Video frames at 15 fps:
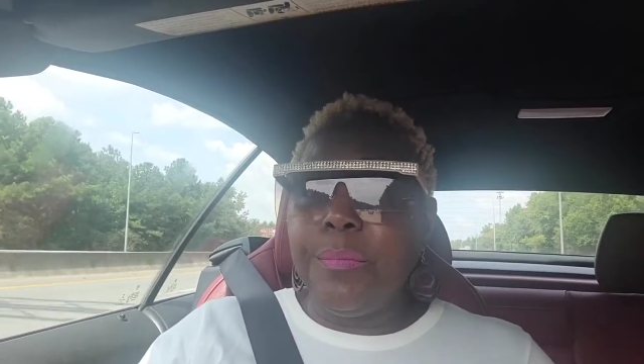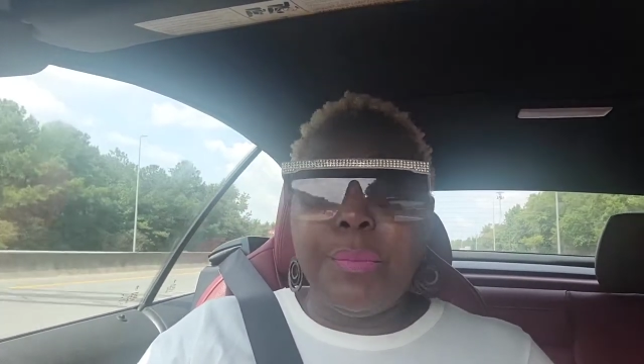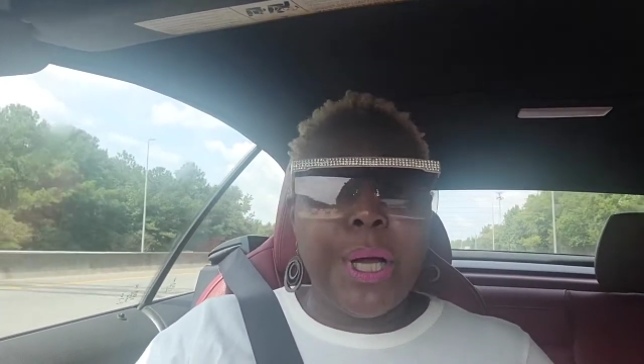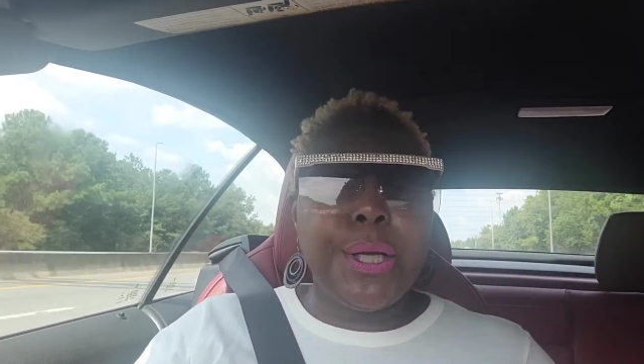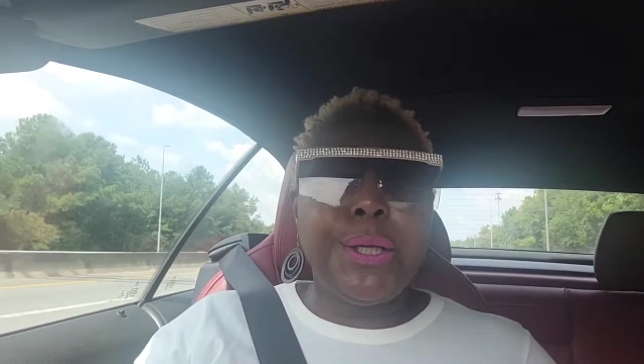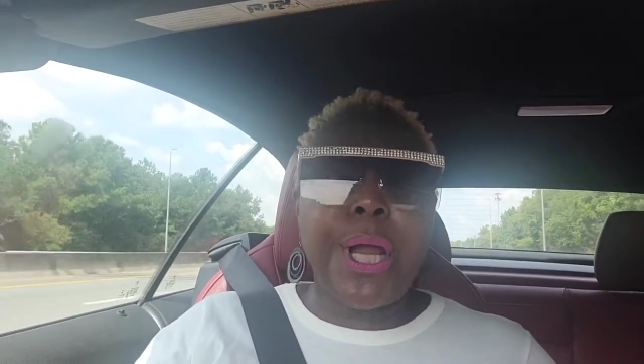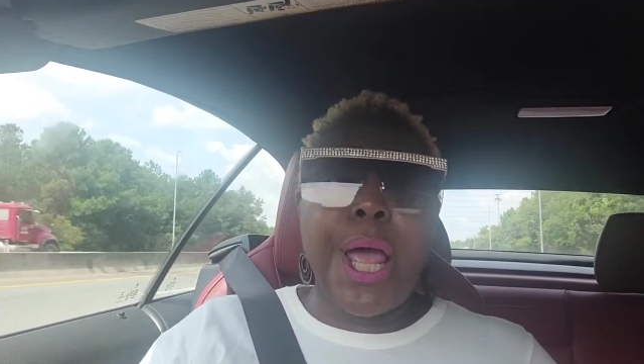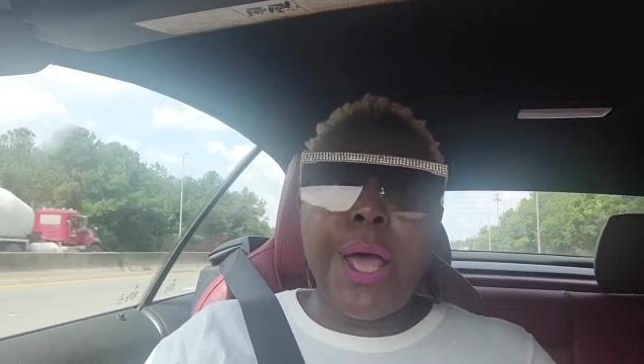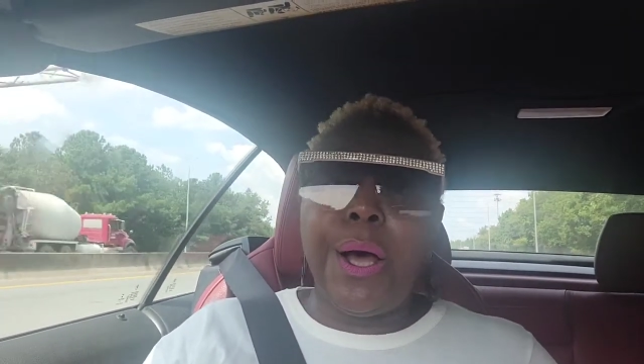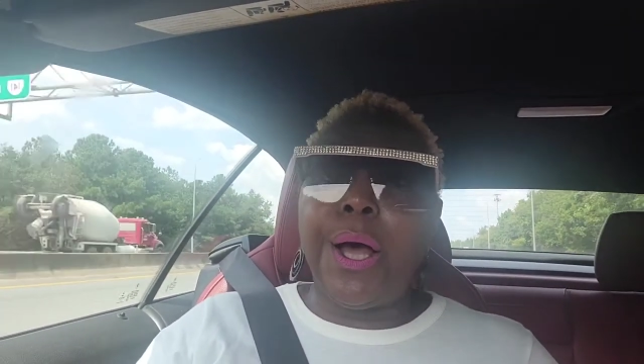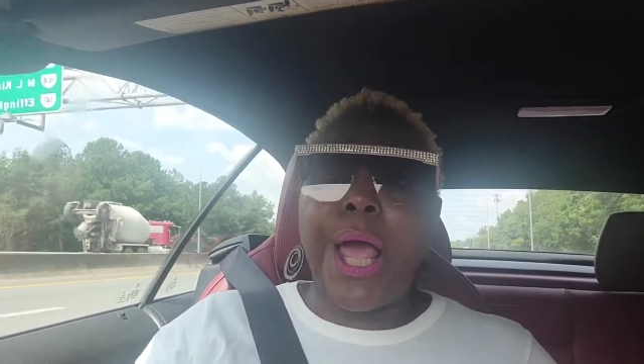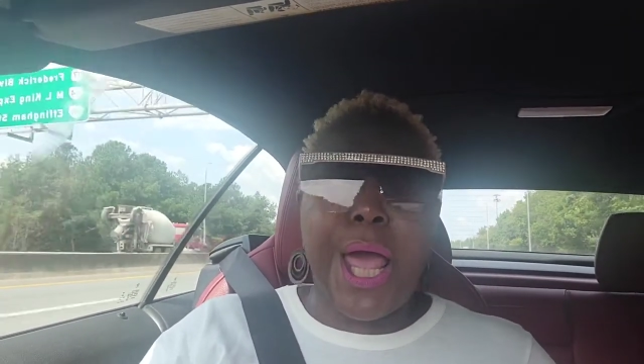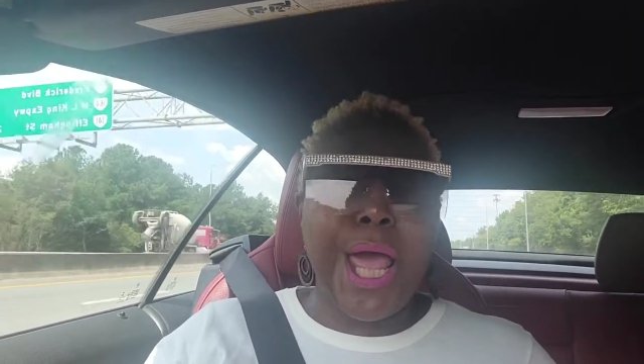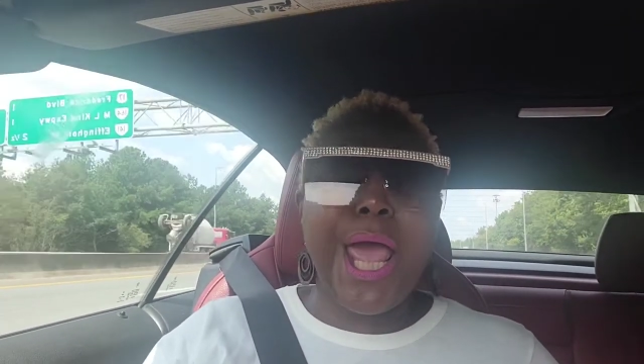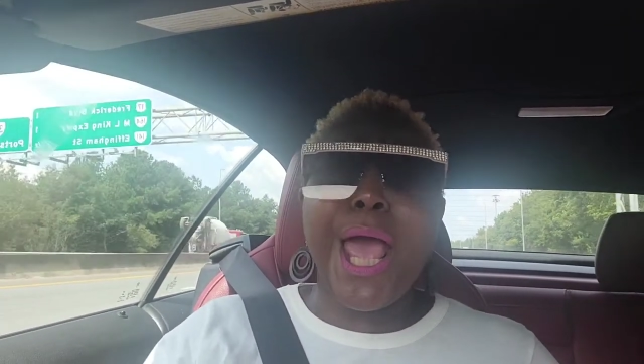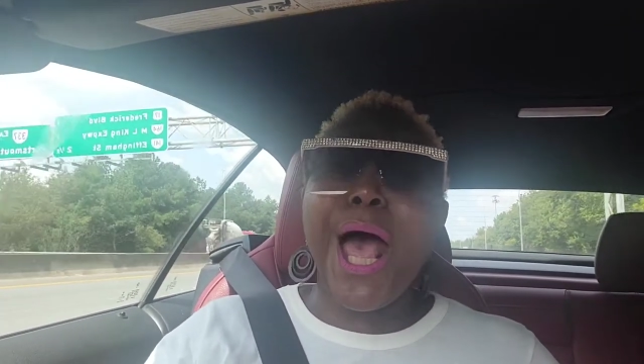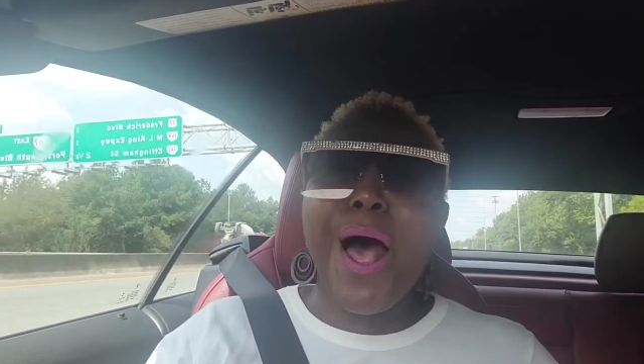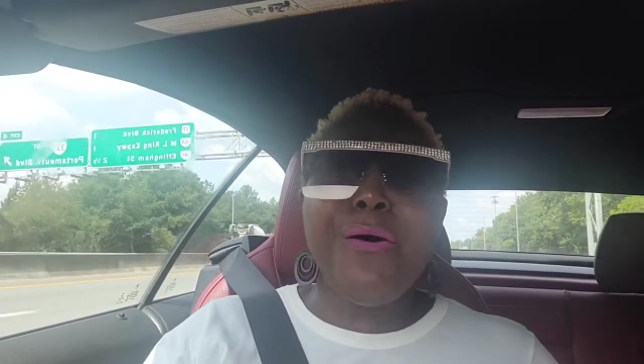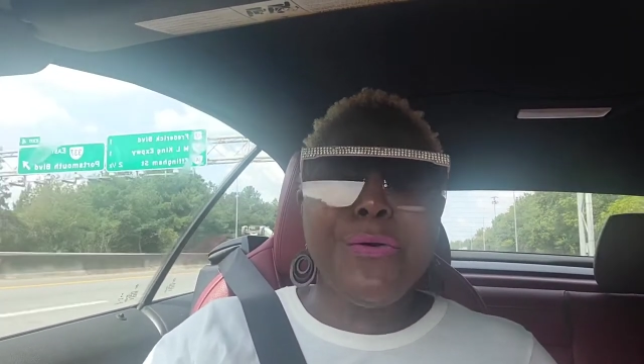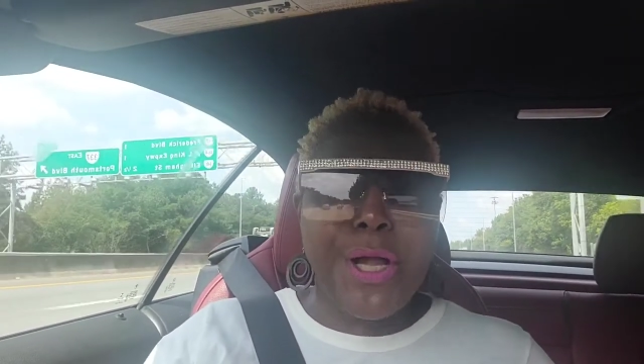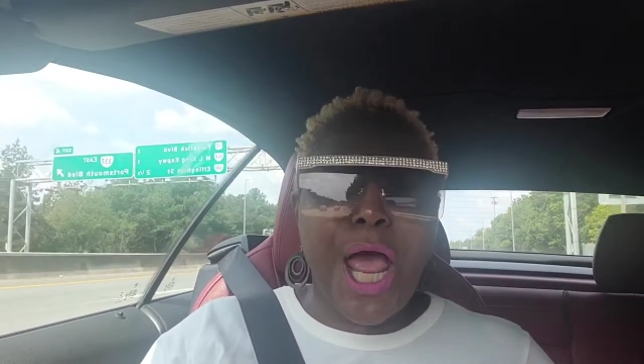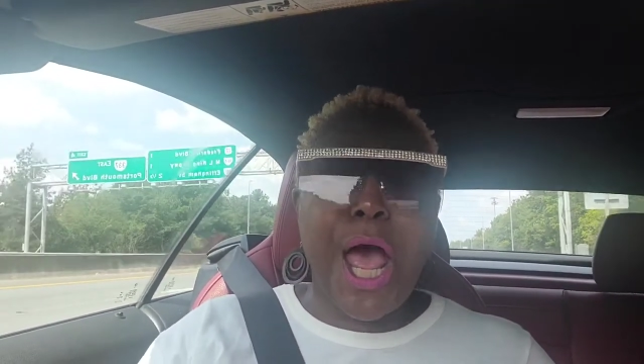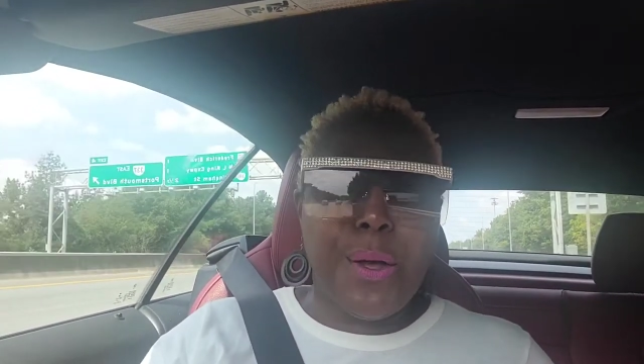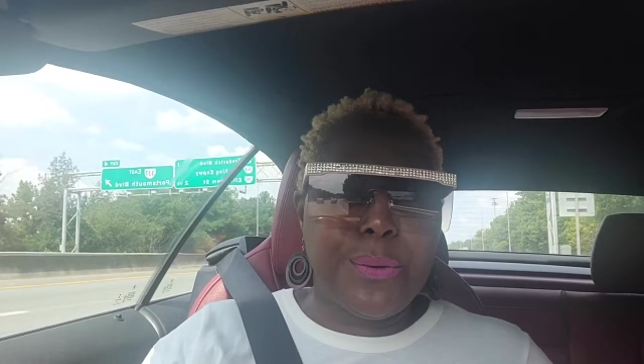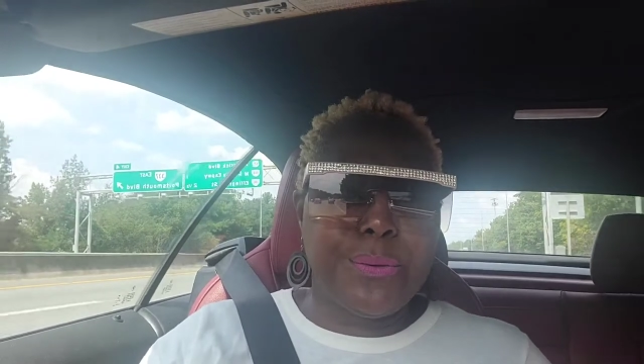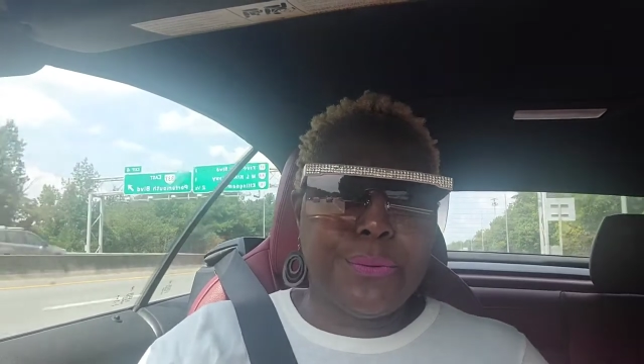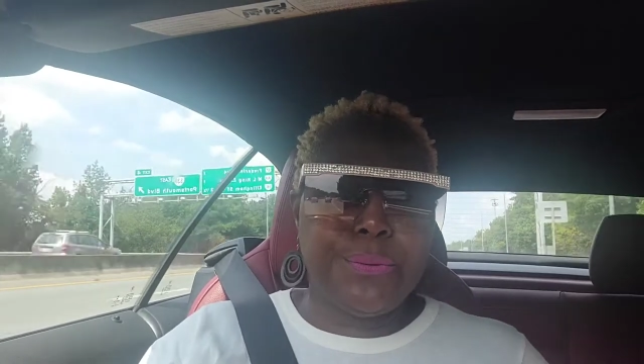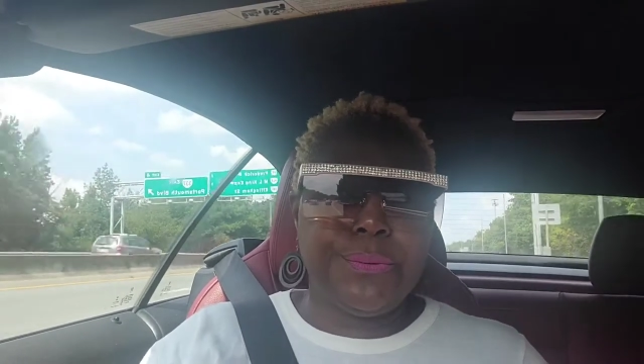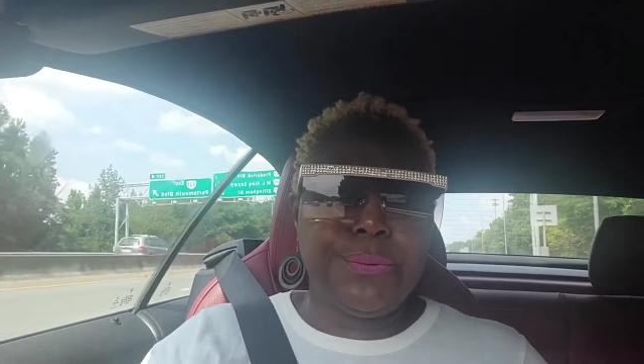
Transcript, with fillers: but hell no.